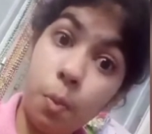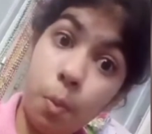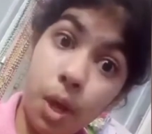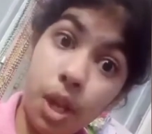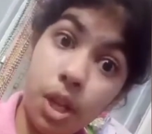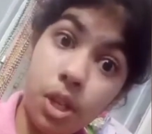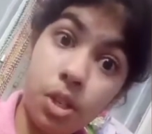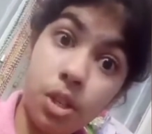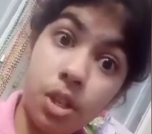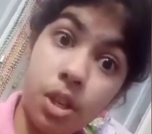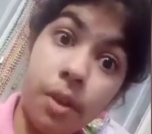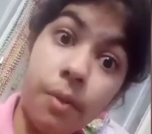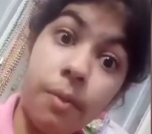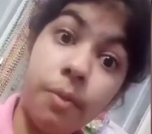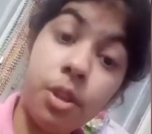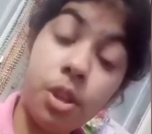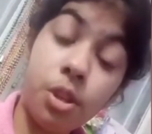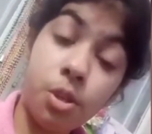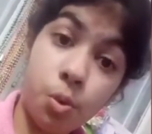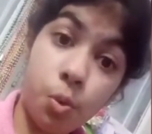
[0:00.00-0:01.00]
which
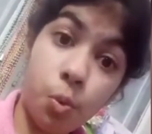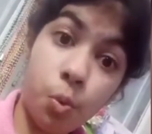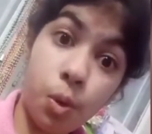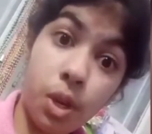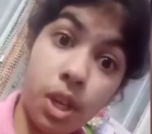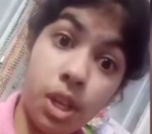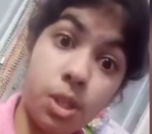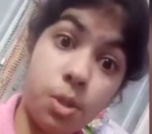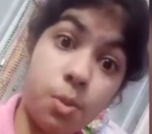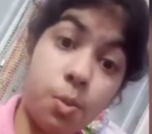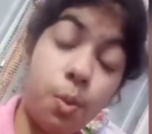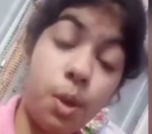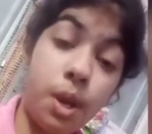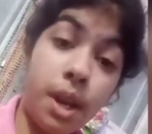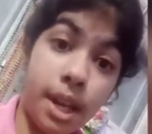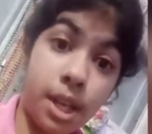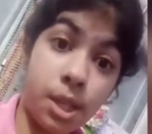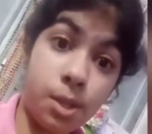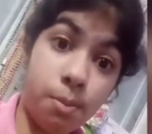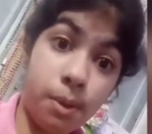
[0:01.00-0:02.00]
the students will
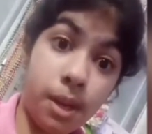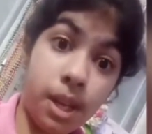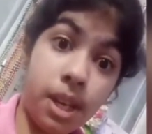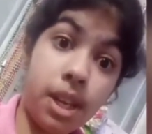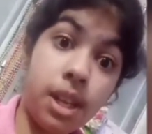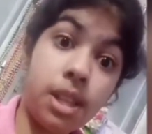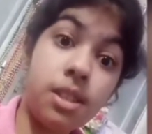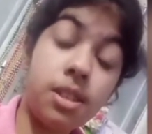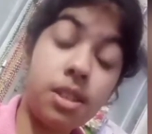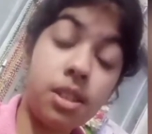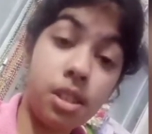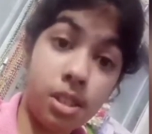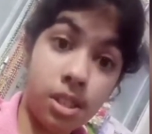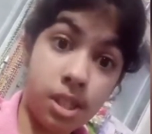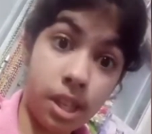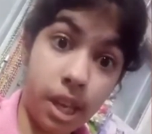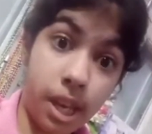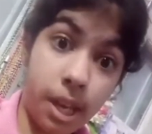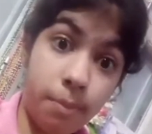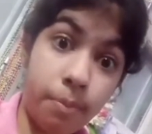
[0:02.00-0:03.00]
experience the
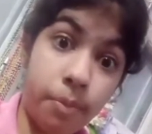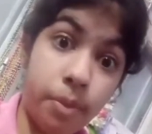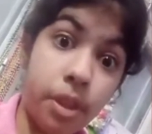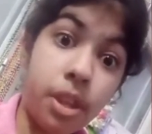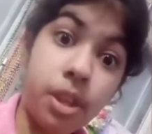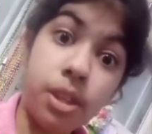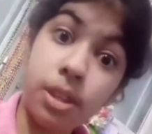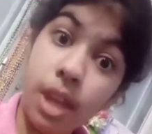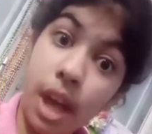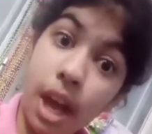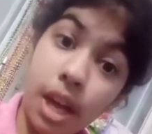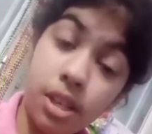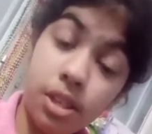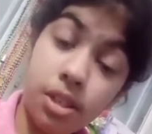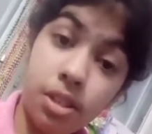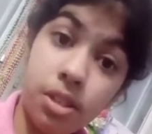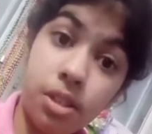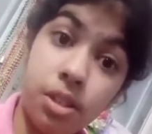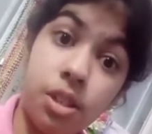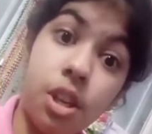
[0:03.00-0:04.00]
same that
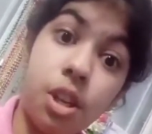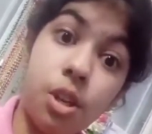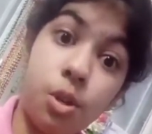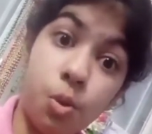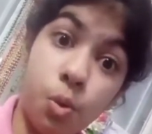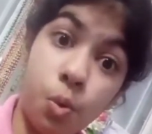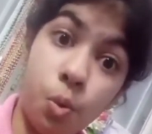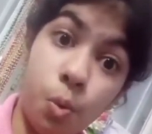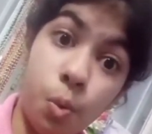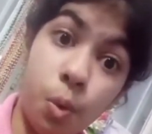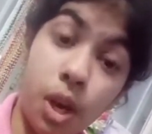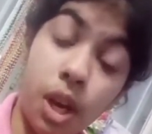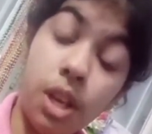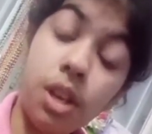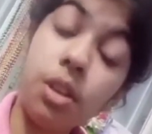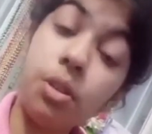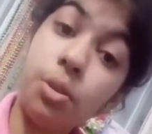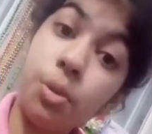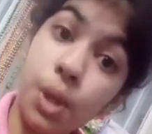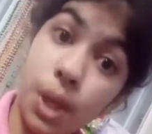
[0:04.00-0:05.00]
they do in
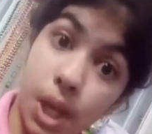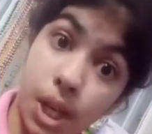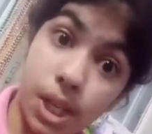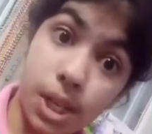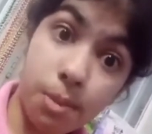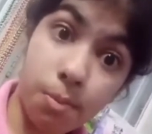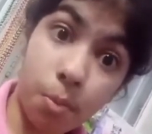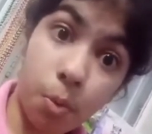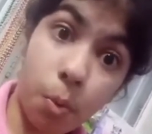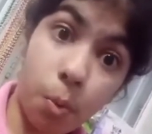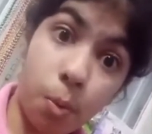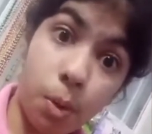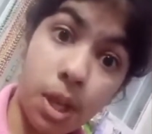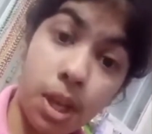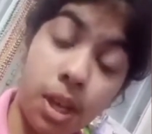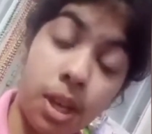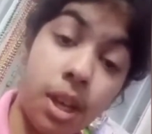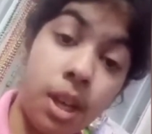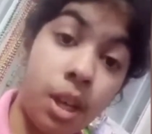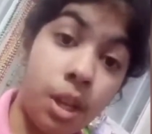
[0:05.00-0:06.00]
a 3D
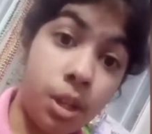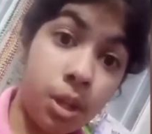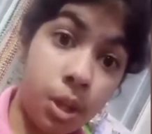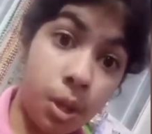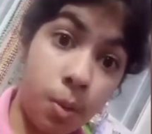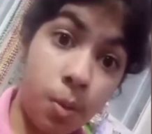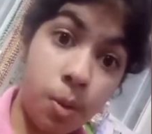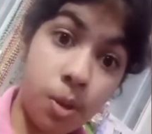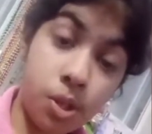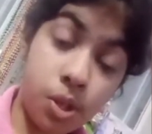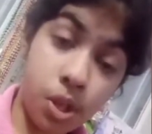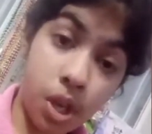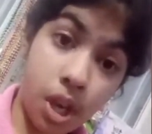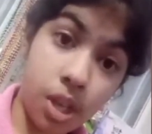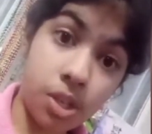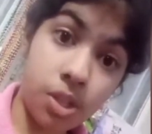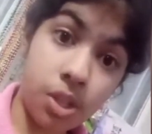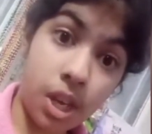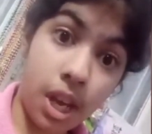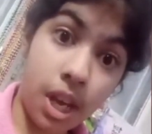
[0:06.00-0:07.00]
movie. They will
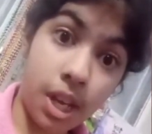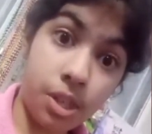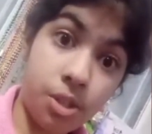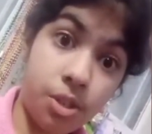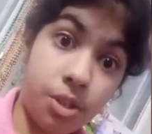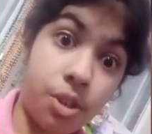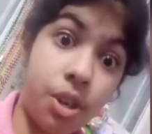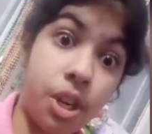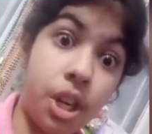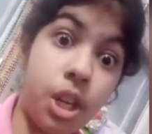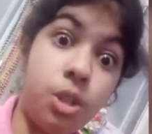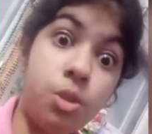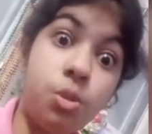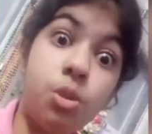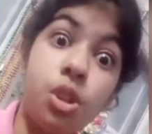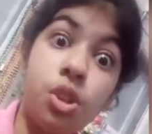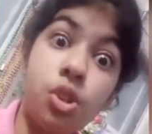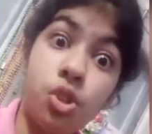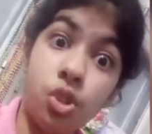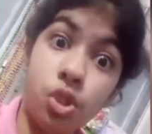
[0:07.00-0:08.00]
just enter into
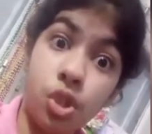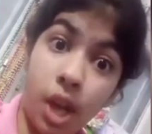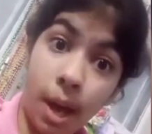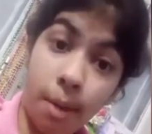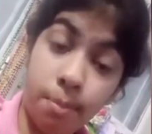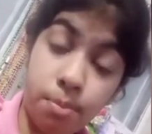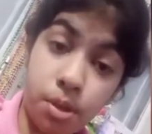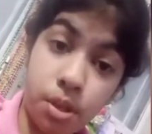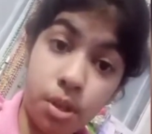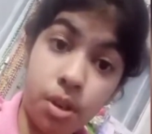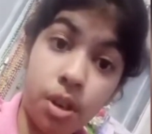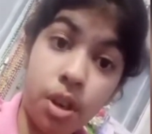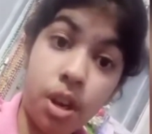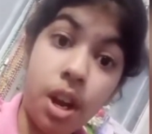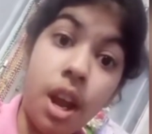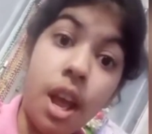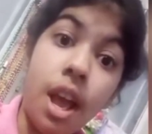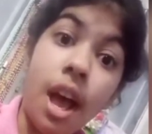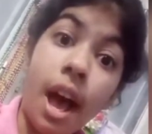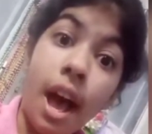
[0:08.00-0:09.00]
the chapter
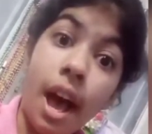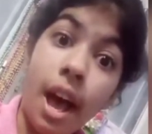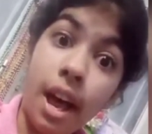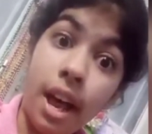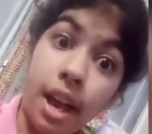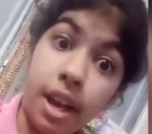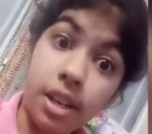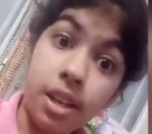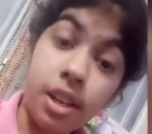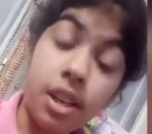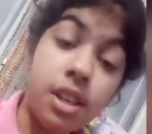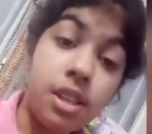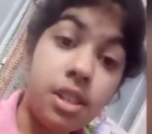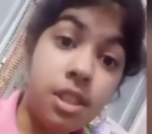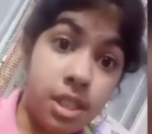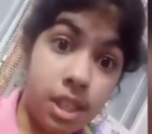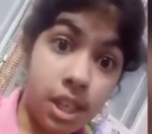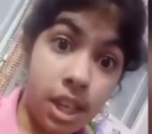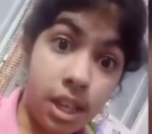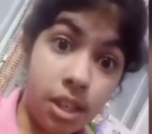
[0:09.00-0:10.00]
and
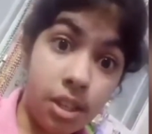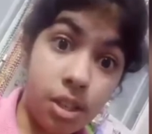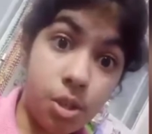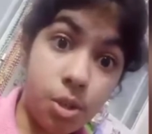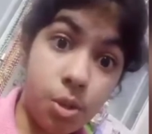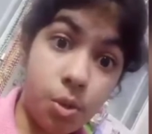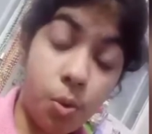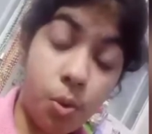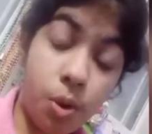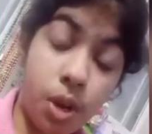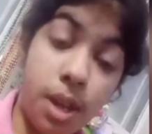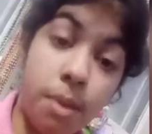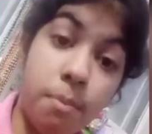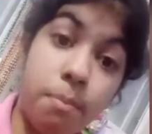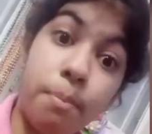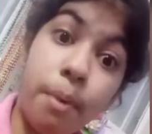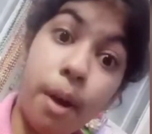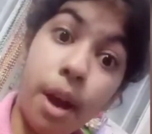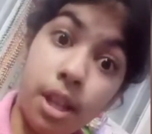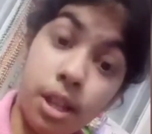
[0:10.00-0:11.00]
see the story
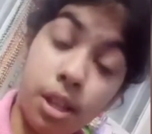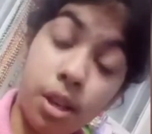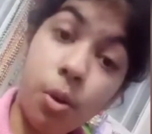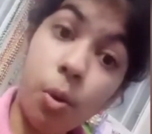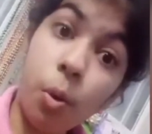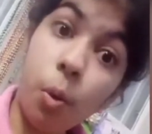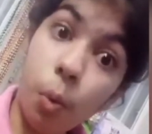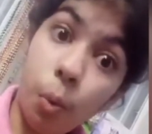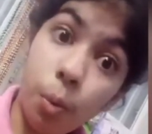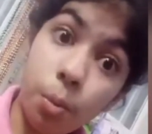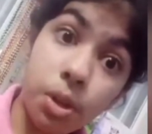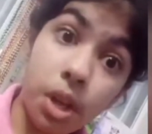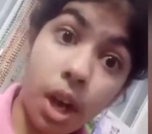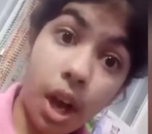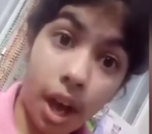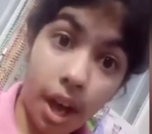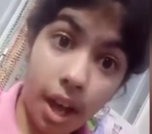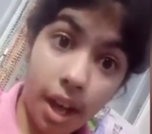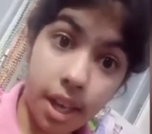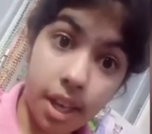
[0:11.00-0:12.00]
by their own
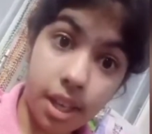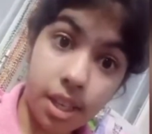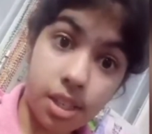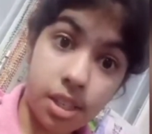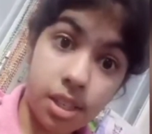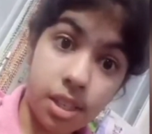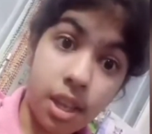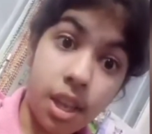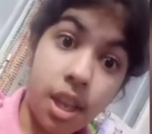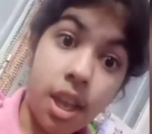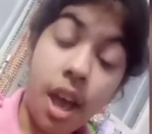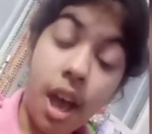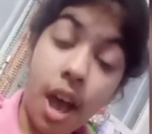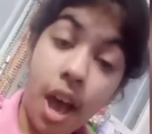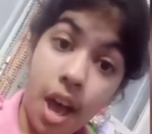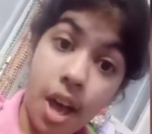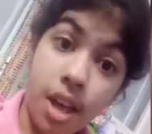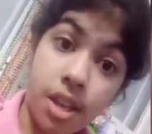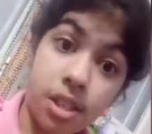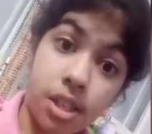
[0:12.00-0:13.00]
eyes,
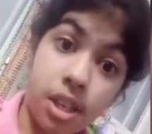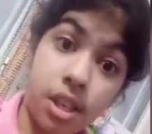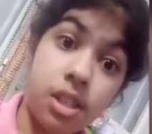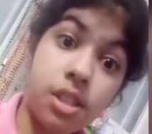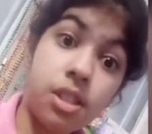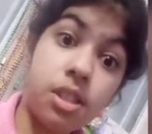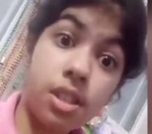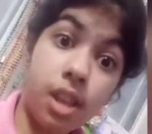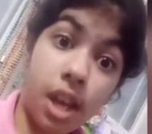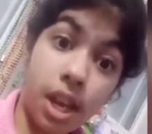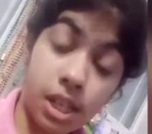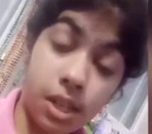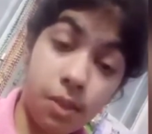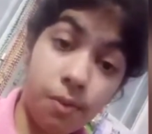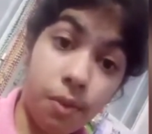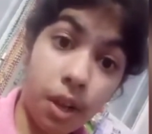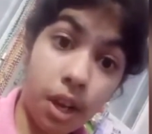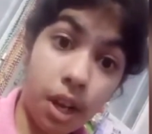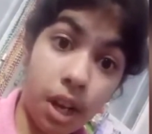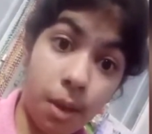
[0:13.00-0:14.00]
as it is
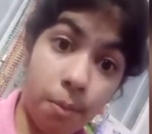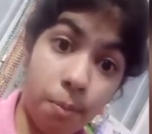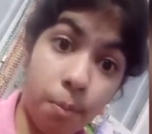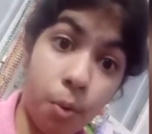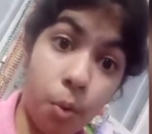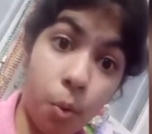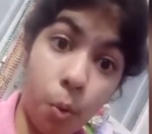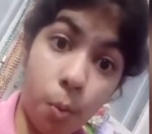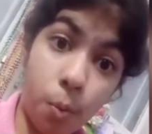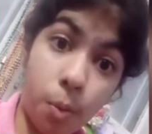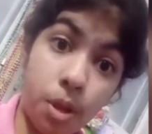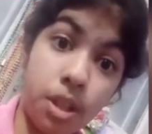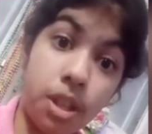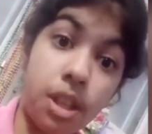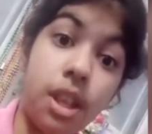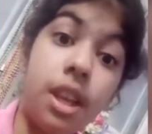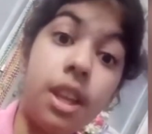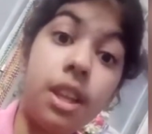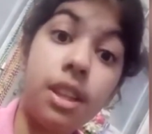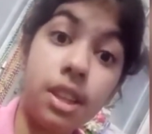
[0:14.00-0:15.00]
scientifically proven
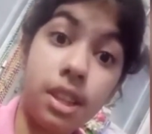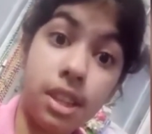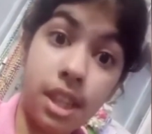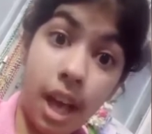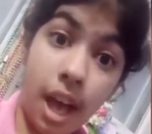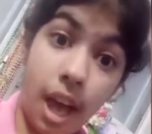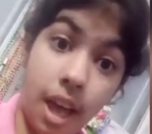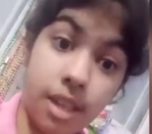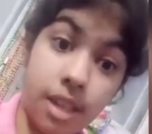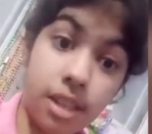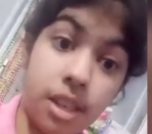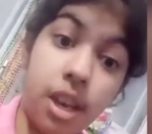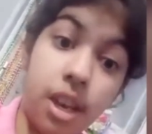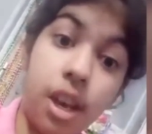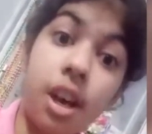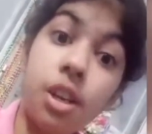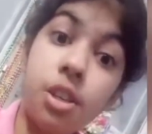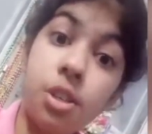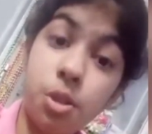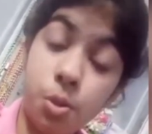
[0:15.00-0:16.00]
that
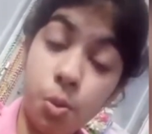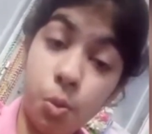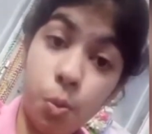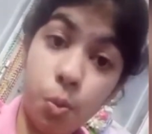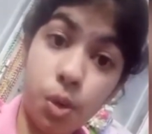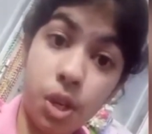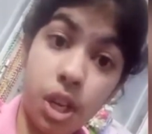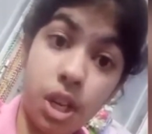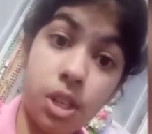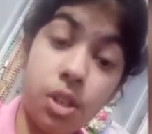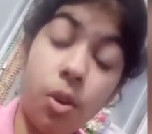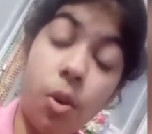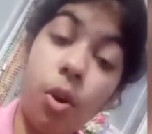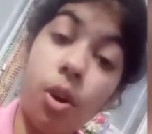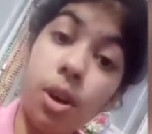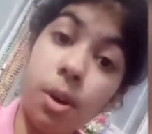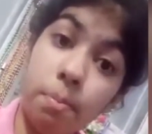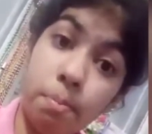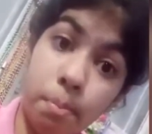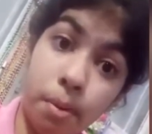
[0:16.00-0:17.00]
a student or
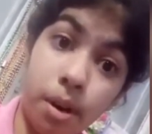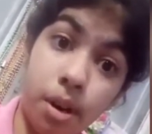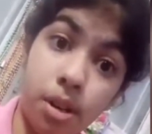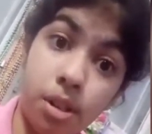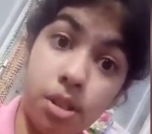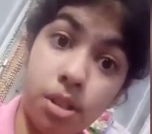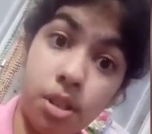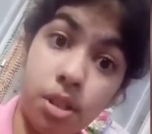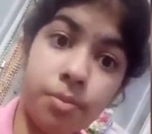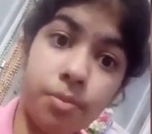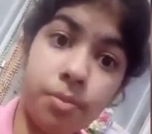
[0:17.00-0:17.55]
a person